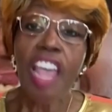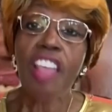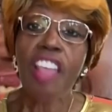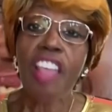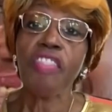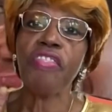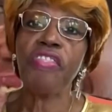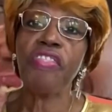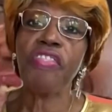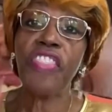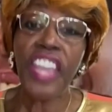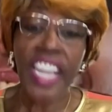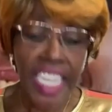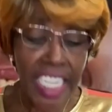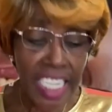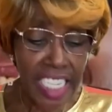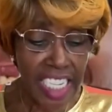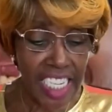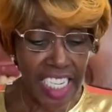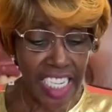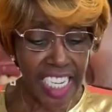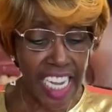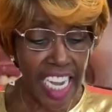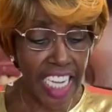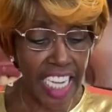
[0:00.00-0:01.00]
then
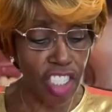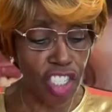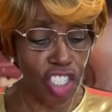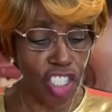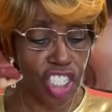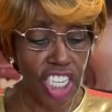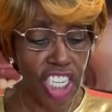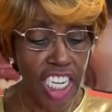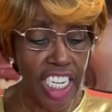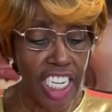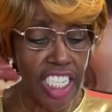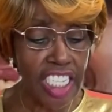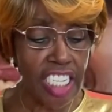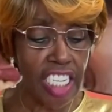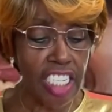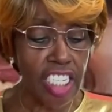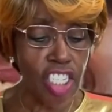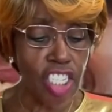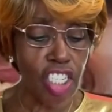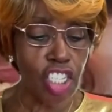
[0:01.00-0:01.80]
said Jesus